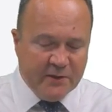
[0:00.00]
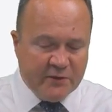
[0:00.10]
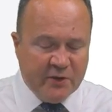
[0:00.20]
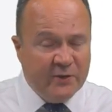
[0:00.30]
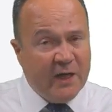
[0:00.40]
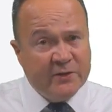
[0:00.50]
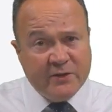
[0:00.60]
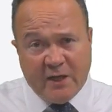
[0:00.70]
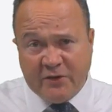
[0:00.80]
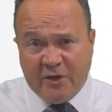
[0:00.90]
So
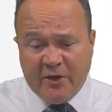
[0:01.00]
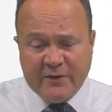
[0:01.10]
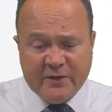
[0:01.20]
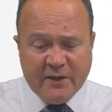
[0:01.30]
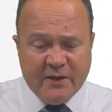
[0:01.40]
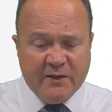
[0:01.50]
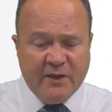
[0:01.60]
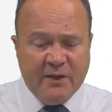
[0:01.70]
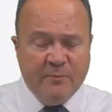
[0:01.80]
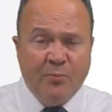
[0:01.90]
as you know, it's
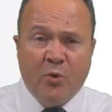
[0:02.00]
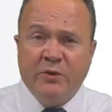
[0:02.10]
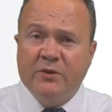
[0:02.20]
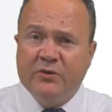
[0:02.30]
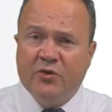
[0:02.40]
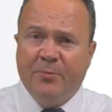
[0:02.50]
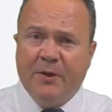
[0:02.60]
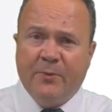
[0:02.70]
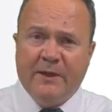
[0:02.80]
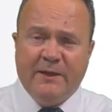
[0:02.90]
an important
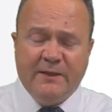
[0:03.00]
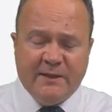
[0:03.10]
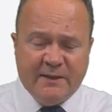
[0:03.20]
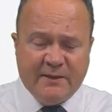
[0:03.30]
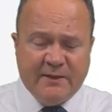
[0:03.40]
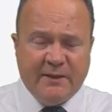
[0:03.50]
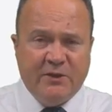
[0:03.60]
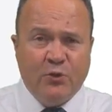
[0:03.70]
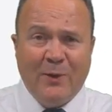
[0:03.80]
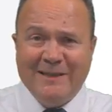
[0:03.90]
topic weighting. It's
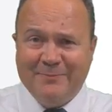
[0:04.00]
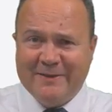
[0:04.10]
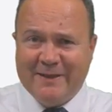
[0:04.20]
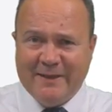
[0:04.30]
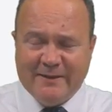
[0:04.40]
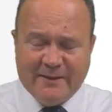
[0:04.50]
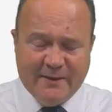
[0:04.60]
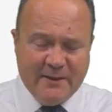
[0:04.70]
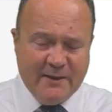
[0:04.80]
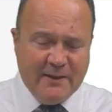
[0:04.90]
20%.
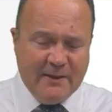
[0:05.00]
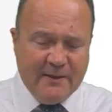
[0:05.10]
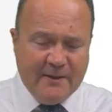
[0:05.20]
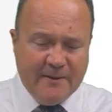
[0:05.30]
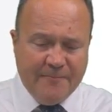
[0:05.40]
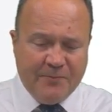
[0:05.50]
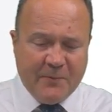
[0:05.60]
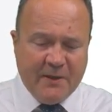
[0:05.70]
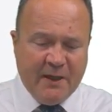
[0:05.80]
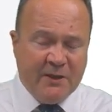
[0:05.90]

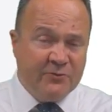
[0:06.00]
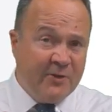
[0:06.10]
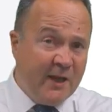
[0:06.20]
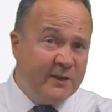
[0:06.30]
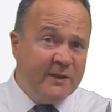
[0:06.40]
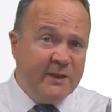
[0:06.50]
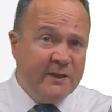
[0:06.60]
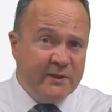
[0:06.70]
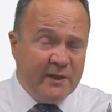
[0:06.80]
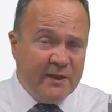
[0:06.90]
And the reality is